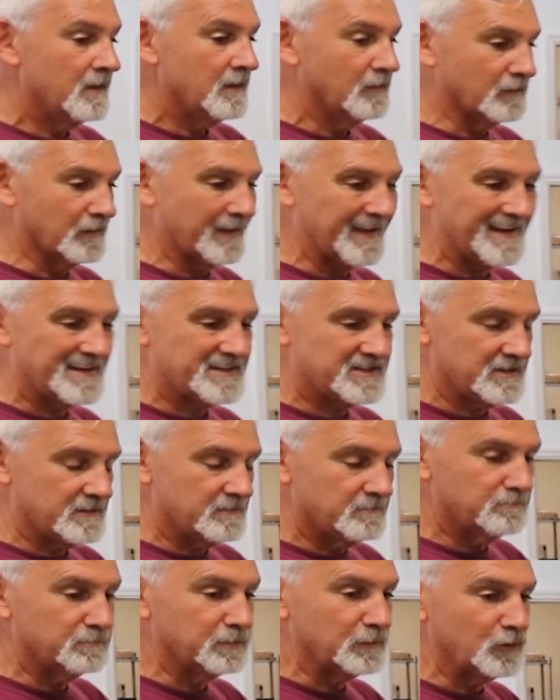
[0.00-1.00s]
lakes
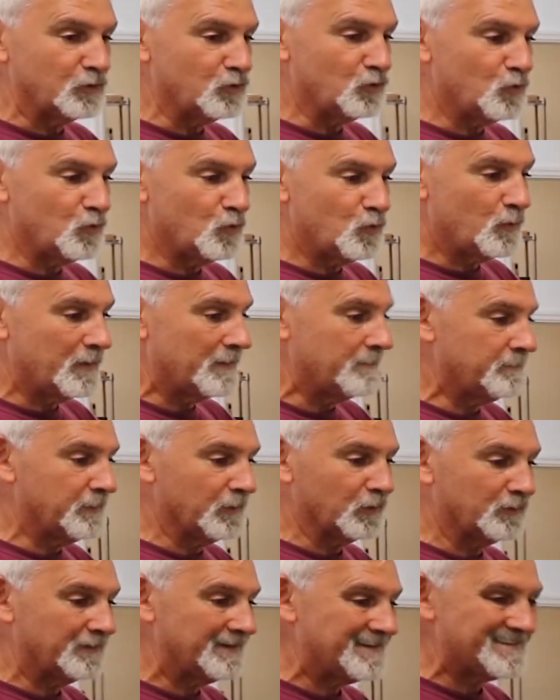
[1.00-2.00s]
in blue, and
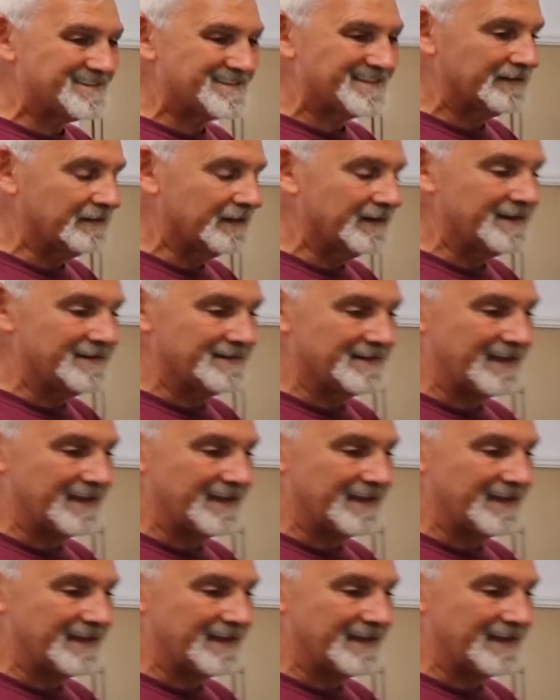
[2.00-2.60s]
buildings in light